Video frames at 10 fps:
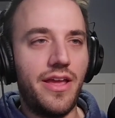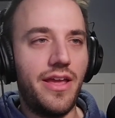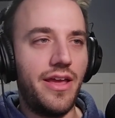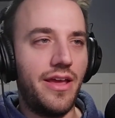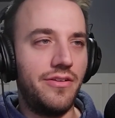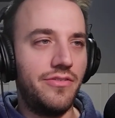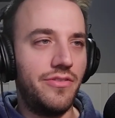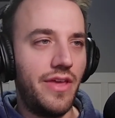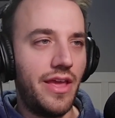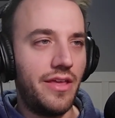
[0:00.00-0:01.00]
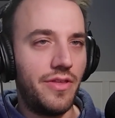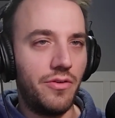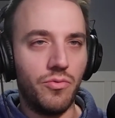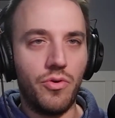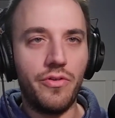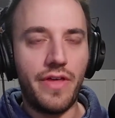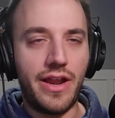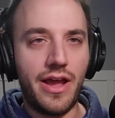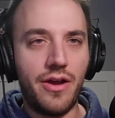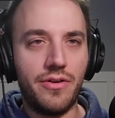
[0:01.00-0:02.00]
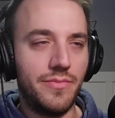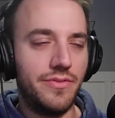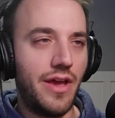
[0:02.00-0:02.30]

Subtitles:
and they rolled that out.